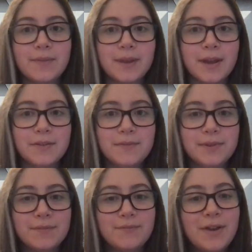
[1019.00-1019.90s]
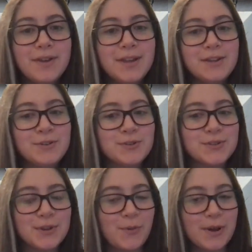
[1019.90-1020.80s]
kind of very
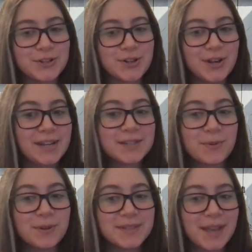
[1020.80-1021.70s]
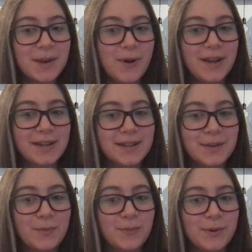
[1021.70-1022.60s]
interesting question, and it's once again why
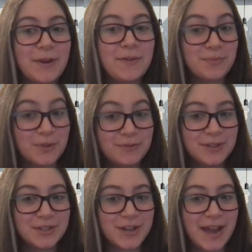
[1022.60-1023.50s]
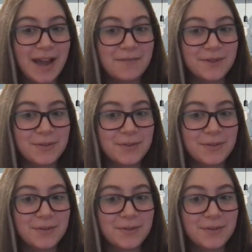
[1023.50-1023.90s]
we're very privileged to have you,